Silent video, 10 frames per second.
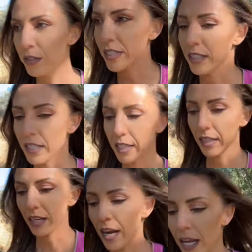really didn't like the
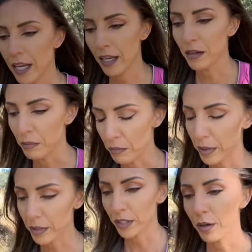guy. I'm
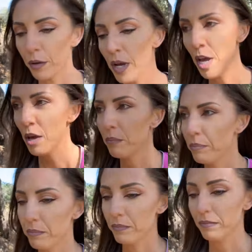about to go
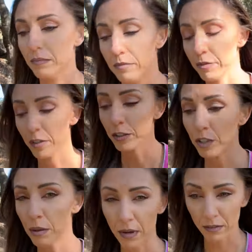first
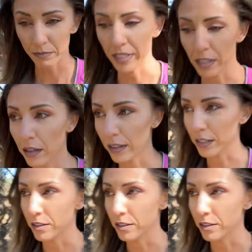drop off my dog that